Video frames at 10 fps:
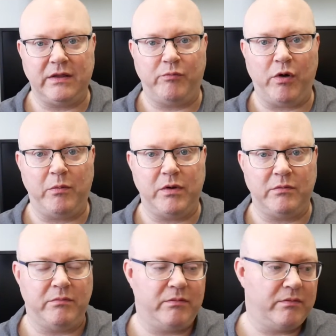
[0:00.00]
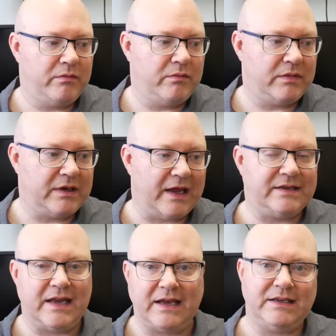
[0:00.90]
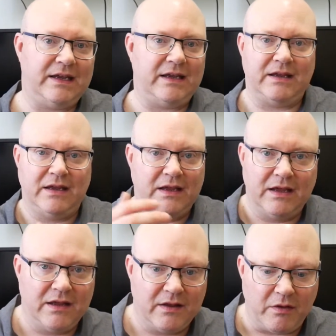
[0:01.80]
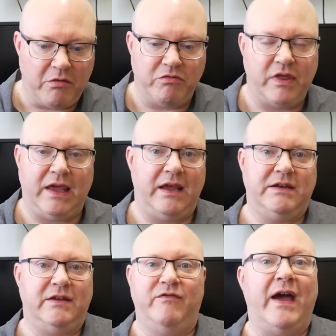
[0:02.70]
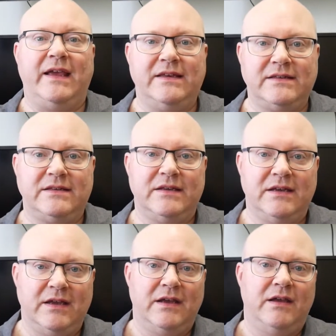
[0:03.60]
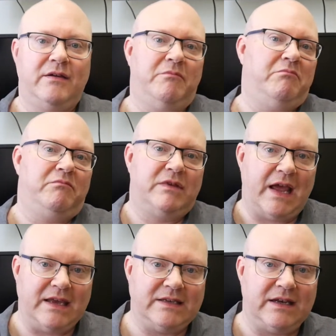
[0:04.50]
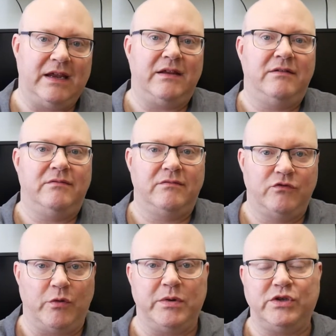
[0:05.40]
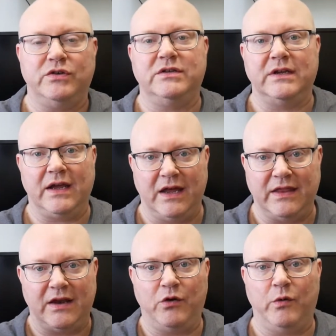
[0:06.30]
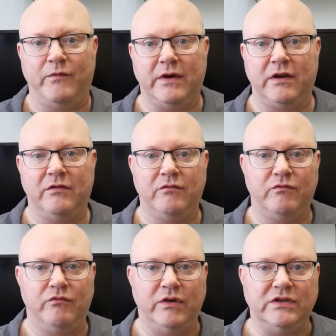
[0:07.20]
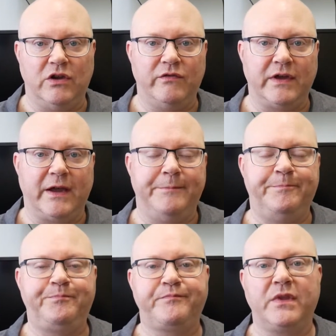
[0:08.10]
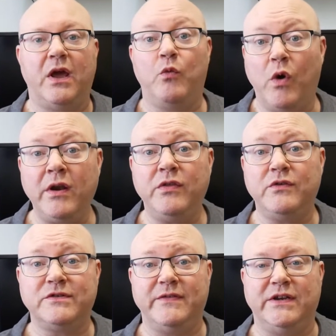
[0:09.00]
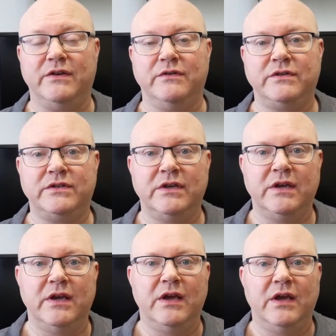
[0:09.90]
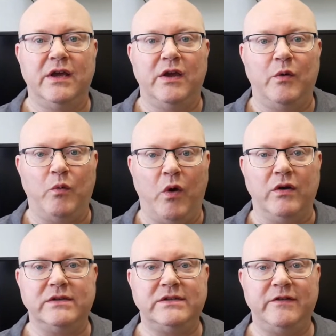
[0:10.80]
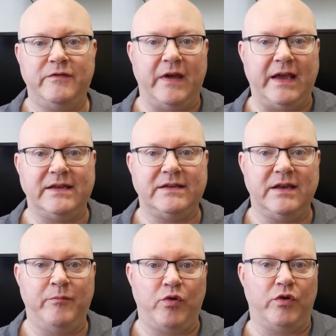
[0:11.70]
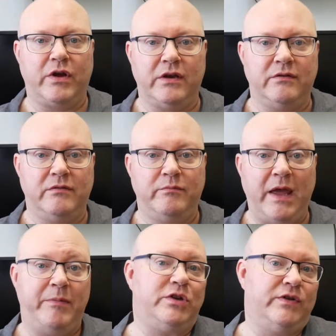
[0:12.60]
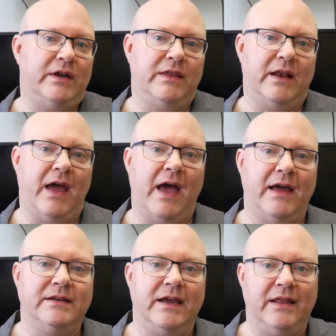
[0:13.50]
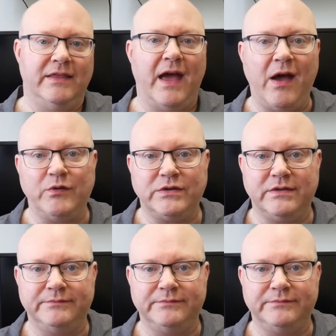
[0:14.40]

the problem, dissecting the device, testing, troubleshooting, and then hopefully resolving it. And one of those videos was to fix a broken paper shredder that I had in the house.